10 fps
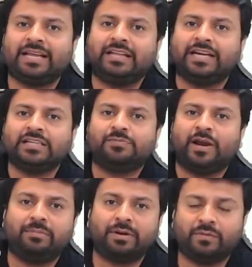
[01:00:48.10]
that is
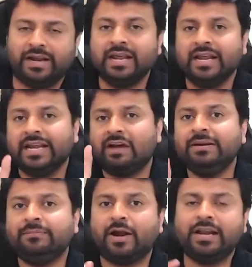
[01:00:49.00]
point number 1. Now
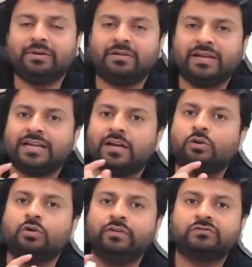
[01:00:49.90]
in point number 1, there are
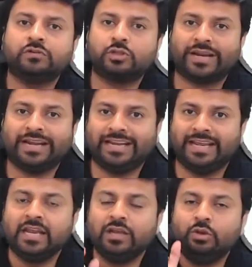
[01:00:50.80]
two views which you can
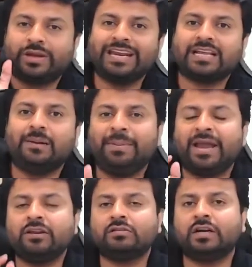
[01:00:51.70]
take. You can
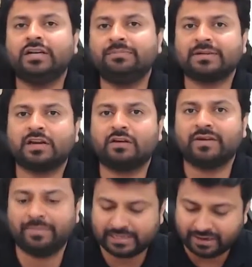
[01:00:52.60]
compare your 30% of
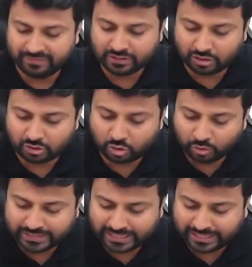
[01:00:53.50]
EBITDA with your
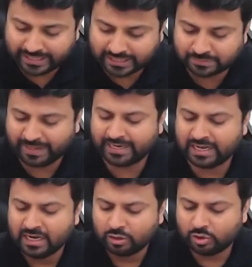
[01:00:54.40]
total interest paid
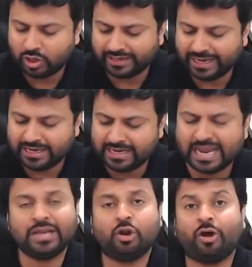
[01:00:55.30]
to your AE
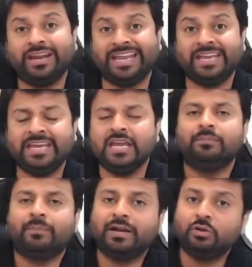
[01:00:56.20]
and non-AE,
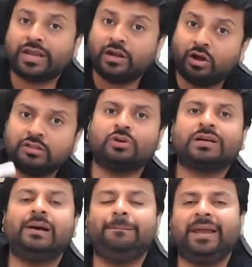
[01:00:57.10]
but you can also
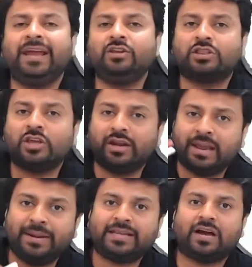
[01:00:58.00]
compare your
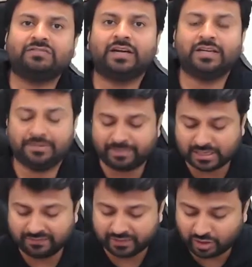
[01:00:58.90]
EBITDA of
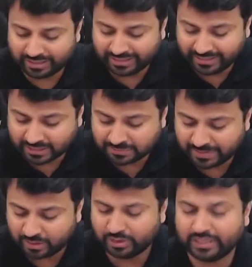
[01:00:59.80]
30% with your interest
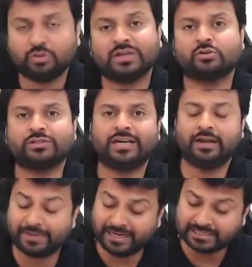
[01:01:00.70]
paid only to associate
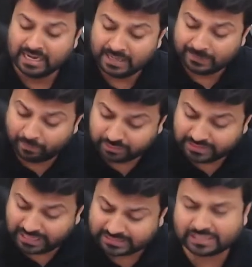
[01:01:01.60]
enterprise. Both the
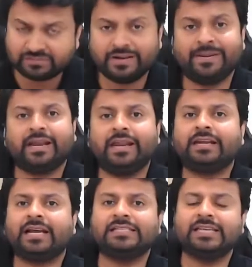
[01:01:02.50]
answers will be correct.
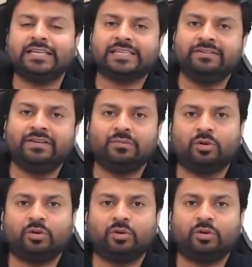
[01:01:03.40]
ICI is giving both